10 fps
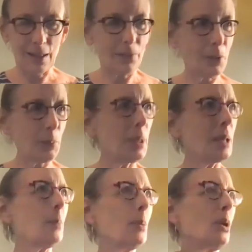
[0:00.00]
For
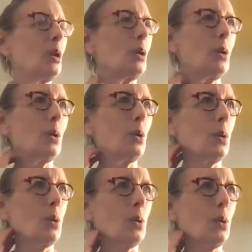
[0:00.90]
people
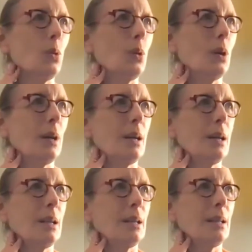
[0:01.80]
who
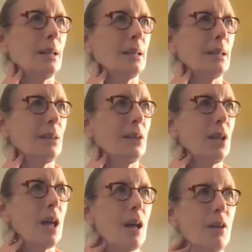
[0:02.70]

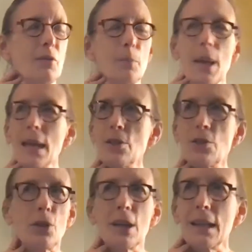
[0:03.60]
love
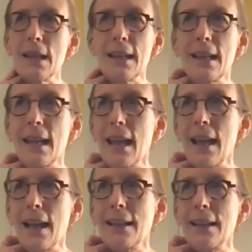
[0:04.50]
mentoring
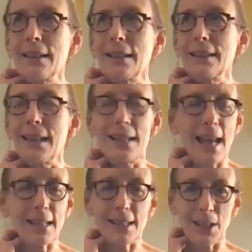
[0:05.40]
and
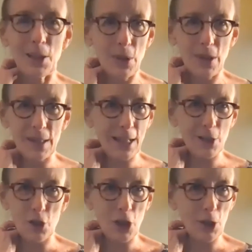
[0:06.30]
connecting with the
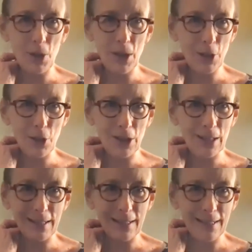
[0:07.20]
next generation,
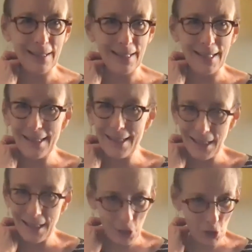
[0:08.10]
it's
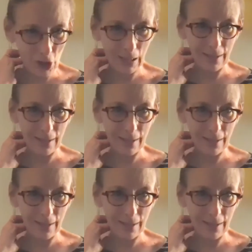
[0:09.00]
teaching.